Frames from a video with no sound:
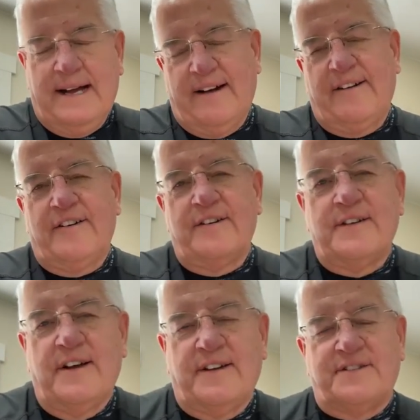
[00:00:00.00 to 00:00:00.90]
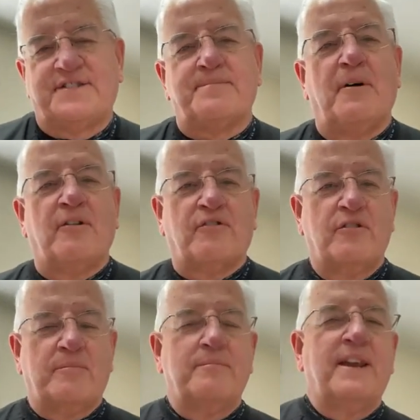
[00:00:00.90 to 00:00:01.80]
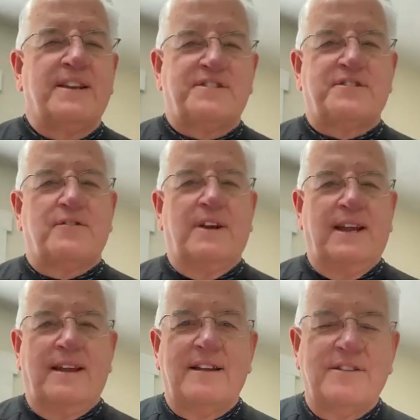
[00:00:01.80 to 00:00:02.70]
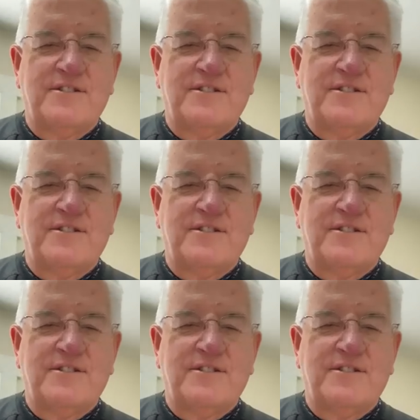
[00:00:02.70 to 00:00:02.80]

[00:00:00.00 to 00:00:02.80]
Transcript: our small group ministry